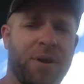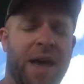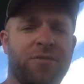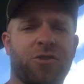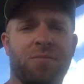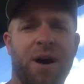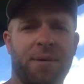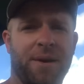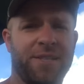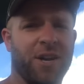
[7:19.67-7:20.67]
But I have to
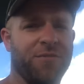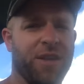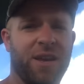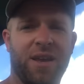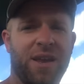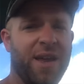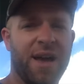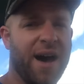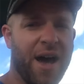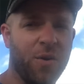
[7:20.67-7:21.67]
remind myself that
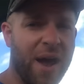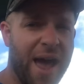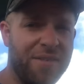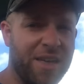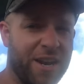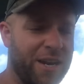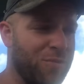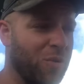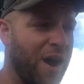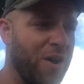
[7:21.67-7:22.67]
I don't have that
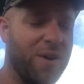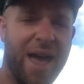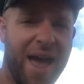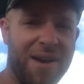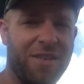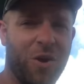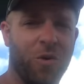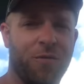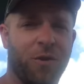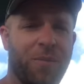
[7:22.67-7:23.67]
anymore. I don't have that
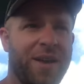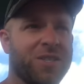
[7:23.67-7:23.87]
oil field pay.